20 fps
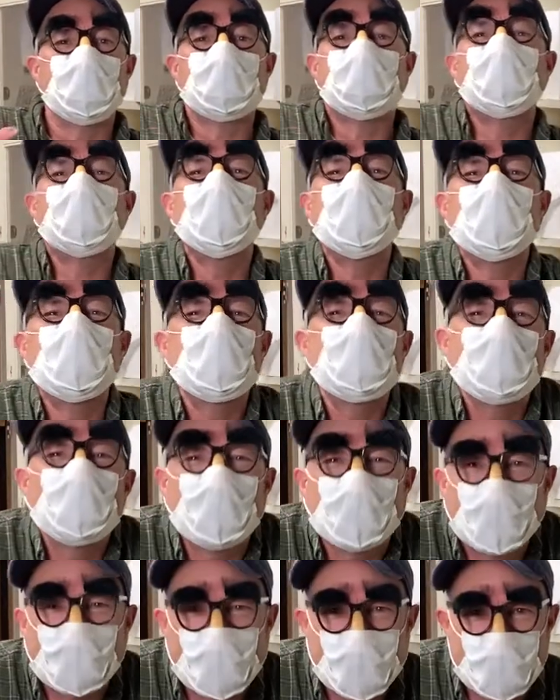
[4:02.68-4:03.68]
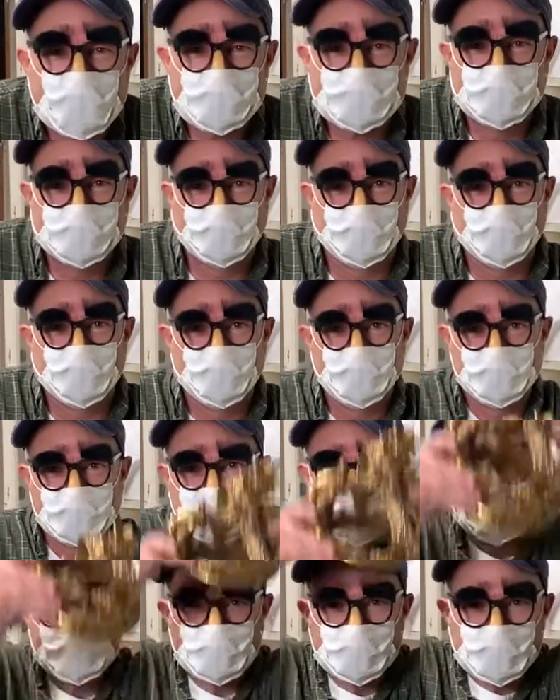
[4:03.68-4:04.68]
King of the castle,
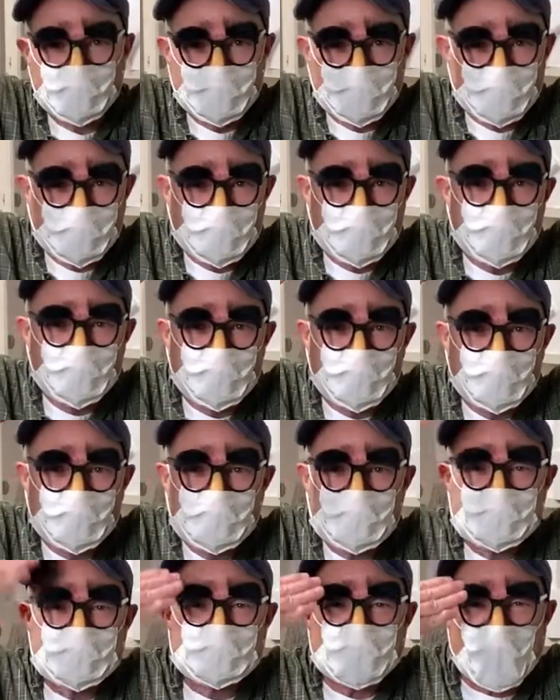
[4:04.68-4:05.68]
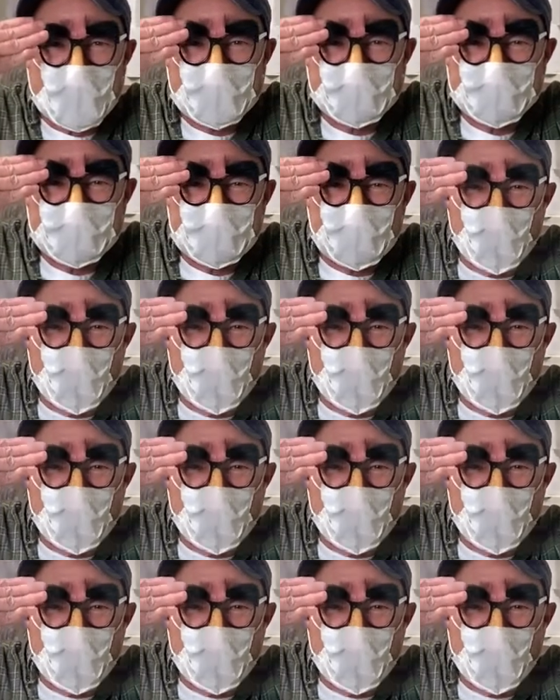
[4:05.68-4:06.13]
signing